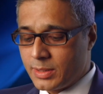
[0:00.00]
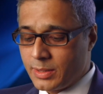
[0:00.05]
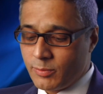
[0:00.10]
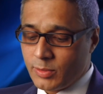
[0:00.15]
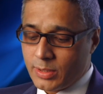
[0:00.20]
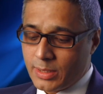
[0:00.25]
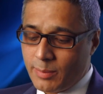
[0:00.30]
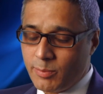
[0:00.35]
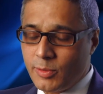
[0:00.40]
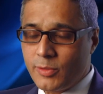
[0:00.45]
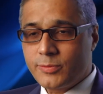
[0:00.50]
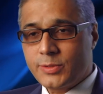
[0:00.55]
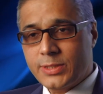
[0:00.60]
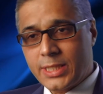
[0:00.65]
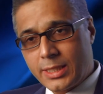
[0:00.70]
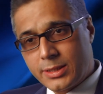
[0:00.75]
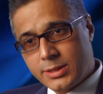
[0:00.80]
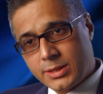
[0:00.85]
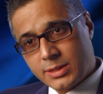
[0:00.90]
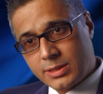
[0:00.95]
There were a couple of
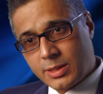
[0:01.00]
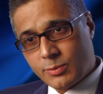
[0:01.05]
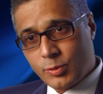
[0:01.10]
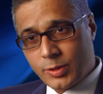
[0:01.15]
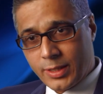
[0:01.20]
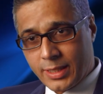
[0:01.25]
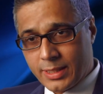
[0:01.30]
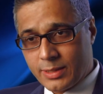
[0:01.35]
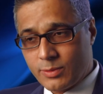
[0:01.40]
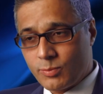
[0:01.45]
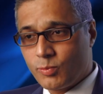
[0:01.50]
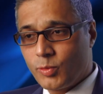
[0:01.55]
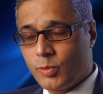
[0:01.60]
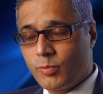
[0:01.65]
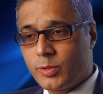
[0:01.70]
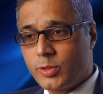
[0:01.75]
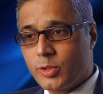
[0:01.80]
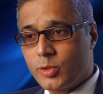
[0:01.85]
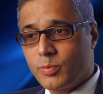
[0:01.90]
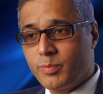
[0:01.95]
challenges that we had. We
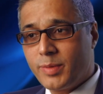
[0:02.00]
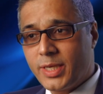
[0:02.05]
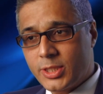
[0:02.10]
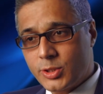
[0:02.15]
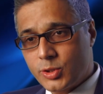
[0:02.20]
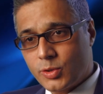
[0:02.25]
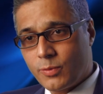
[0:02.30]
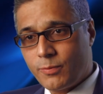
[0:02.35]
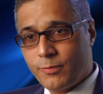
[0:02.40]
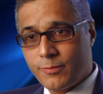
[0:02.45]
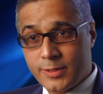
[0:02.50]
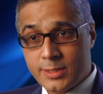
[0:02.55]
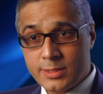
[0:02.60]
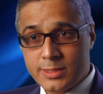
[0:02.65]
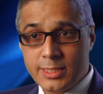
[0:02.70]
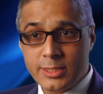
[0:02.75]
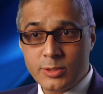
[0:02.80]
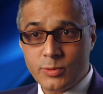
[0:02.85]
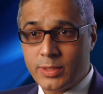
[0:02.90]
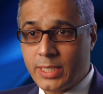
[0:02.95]
wanted to make sure,
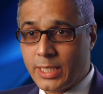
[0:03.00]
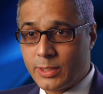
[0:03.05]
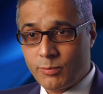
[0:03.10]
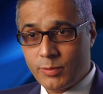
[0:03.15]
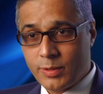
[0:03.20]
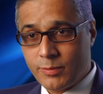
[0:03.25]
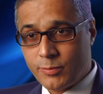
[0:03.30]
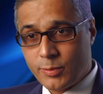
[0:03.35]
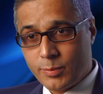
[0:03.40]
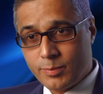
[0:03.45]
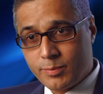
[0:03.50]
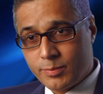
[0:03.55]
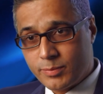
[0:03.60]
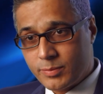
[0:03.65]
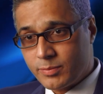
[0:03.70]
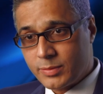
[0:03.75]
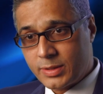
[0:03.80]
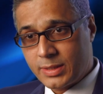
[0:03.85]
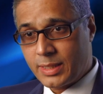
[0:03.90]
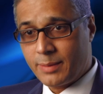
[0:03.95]
firstly, to get away from
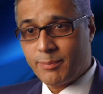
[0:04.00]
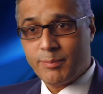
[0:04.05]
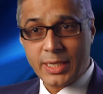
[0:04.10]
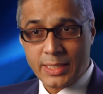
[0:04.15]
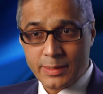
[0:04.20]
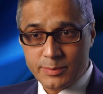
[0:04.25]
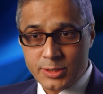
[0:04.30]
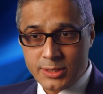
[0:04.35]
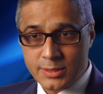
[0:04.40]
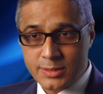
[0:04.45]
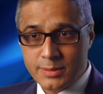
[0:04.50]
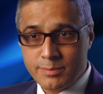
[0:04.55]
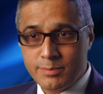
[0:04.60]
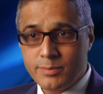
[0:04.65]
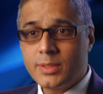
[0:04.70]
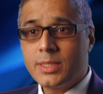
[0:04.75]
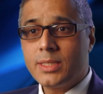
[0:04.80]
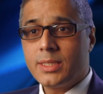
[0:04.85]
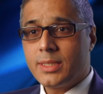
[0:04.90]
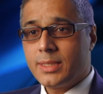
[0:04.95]
tape backup system.